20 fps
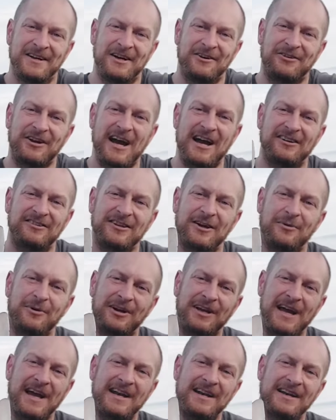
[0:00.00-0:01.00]
I've cast out
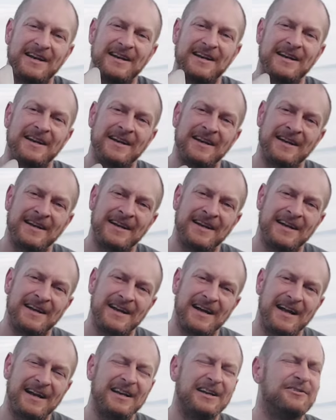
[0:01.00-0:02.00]
again,
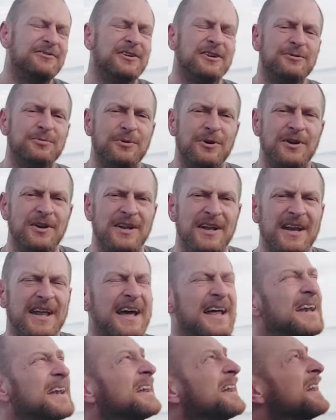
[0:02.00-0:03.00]
I'll leave this one and
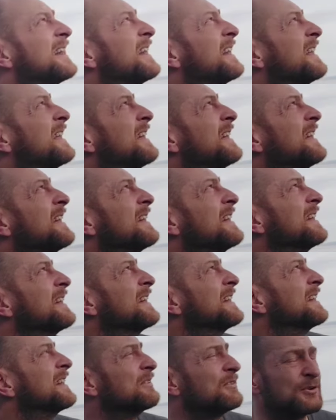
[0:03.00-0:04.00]
then
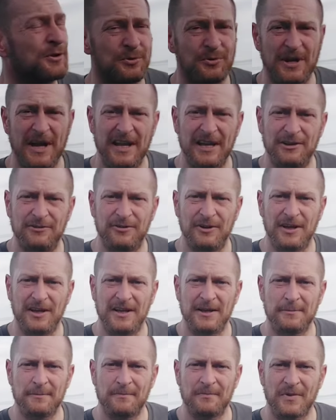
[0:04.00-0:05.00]
if I don't get anything,
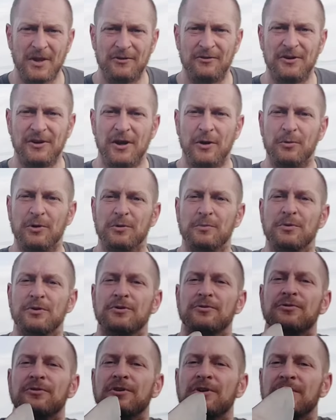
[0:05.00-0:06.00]
I think I will
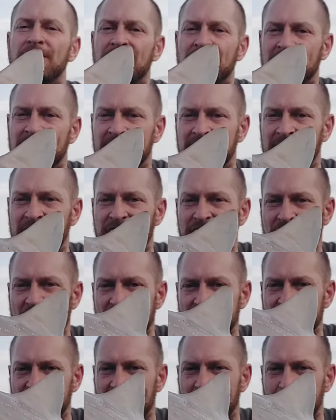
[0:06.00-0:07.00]
move.
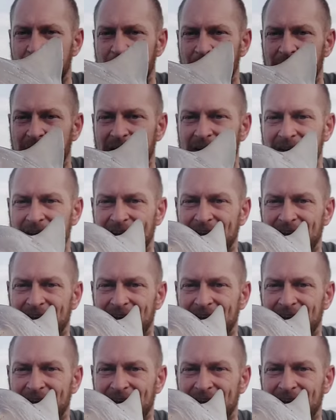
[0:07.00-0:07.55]
Freshen it up a bit.